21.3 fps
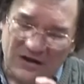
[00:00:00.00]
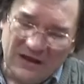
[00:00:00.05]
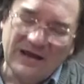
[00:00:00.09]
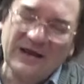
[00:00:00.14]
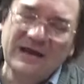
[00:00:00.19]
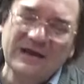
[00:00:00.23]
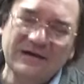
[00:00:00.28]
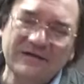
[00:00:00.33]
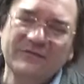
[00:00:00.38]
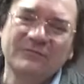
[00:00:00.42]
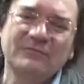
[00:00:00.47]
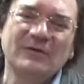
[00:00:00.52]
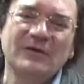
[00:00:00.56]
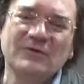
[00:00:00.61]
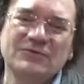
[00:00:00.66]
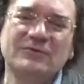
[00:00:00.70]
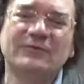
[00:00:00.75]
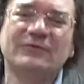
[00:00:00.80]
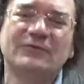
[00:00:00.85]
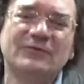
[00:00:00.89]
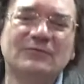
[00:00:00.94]

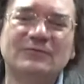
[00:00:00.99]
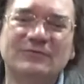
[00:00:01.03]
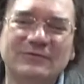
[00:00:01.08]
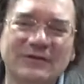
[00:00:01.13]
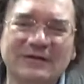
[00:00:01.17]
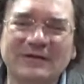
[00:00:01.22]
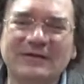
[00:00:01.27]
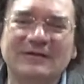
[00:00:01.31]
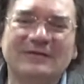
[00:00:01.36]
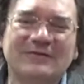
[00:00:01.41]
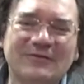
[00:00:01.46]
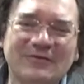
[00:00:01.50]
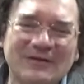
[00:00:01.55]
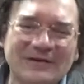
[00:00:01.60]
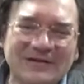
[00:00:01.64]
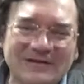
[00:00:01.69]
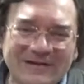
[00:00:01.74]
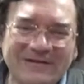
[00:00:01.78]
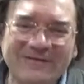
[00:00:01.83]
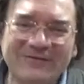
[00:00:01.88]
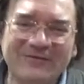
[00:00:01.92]
inasmuch as you did it to the
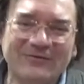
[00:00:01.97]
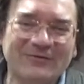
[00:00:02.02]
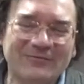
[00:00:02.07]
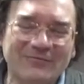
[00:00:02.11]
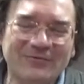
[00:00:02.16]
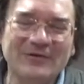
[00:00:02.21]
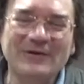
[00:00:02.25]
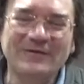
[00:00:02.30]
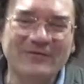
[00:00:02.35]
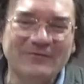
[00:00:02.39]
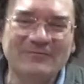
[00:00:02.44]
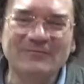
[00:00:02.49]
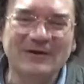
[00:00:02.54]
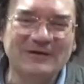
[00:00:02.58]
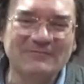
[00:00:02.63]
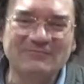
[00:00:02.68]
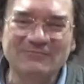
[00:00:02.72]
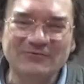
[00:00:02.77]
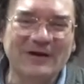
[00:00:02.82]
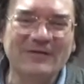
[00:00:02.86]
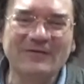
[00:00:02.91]
least of these my
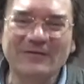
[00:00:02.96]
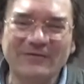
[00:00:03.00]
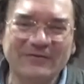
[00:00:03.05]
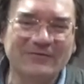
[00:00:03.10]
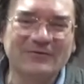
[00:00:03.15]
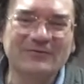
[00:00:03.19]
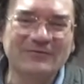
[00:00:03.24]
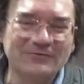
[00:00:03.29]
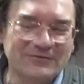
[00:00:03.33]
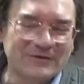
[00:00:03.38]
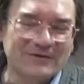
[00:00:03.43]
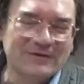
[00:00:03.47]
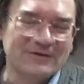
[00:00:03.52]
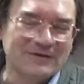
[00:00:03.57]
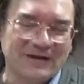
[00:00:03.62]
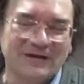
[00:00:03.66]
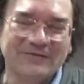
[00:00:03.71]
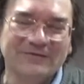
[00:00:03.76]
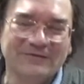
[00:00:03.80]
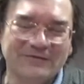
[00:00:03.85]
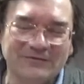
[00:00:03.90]
brothers, you did it
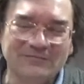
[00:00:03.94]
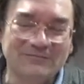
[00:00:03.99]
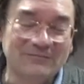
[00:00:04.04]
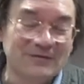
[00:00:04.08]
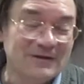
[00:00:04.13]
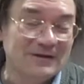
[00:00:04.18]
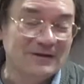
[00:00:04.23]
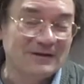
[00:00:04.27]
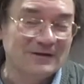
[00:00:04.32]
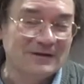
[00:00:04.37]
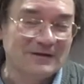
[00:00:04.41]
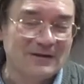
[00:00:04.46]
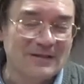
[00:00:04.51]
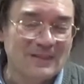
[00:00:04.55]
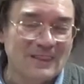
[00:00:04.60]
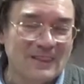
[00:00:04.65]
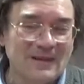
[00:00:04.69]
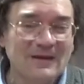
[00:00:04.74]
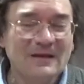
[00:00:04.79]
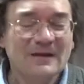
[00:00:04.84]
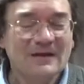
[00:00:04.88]
unto me.
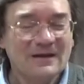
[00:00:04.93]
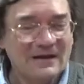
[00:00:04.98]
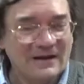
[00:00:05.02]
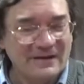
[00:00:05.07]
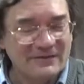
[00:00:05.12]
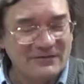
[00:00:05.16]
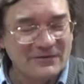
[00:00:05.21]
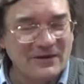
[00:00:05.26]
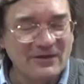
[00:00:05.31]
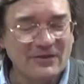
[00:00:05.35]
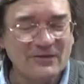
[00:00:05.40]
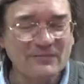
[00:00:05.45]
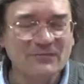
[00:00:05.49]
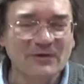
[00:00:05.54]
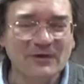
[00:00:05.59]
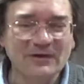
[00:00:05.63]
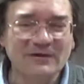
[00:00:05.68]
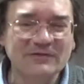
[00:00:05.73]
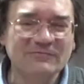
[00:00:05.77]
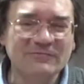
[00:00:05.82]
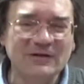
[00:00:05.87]
And the other
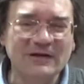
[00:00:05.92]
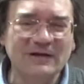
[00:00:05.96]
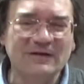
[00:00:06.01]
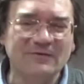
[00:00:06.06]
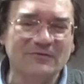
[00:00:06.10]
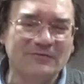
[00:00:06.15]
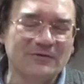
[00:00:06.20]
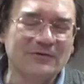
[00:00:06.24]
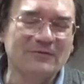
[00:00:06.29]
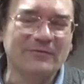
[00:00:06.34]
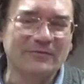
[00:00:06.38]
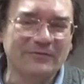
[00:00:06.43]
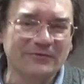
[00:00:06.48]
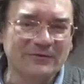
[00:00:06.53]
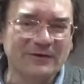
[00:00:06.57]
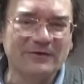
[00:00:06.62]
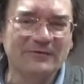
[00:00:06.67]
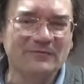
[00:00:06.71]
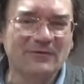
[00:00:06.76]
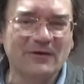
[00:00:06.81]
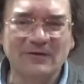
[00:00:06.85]
way around, he will
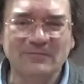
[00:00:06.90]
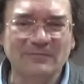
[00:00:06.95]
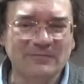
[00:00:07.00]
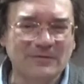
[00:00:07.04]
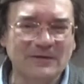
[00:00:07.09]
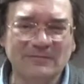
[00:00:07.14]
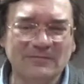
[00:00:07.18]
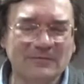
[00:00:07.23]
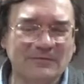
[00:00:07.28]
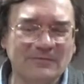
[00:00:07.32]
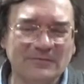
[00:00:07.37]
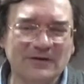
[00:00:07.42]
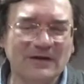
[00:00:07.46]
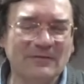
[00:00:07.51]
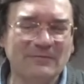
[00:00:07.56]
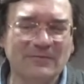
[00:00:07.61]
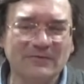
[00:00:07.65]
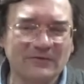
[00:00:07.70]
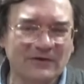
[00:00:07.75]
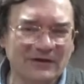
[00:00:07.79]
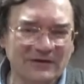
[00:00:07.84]
say to other people, when I
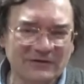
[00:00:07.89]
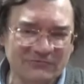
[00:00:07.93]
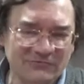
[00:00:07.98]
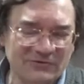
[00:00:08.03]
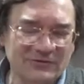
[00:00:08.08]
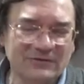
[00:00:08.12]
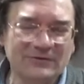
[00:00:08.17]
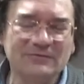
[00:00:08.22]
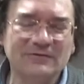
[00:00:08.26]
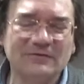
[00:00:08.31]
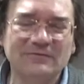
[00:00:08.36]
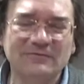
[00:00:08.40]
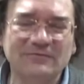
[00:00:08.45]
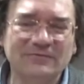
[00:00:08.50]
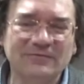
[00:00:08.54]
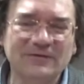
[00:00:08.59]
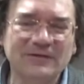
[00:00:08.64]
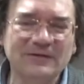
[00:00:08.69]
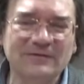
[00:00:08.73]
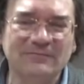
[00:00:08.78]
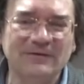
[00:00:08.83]
was hungry, you didn't
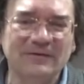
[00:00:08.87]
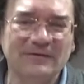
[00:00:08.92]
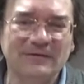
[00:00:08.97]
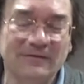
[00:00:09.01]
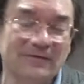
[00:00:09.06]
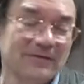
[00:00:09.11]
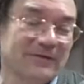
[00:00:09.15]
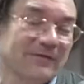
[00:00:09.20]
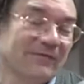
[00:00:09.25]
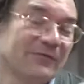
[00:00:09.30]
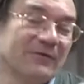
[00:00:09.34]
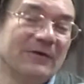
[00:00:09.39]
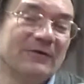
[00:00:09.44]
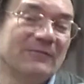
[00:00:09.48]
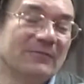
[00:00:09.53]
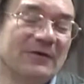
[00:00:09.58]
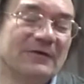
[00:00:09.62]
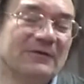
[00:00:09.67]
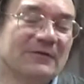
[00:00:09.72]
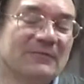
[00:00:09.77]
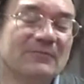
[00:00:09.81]
feed me. And they'll say,
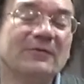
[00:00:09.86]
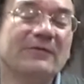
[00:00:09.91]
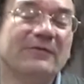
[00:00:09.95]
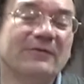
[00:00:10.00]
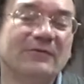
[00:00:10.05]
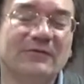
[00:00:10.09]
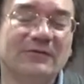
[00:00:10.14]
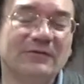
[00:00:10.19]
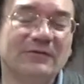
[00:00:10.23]
when did we see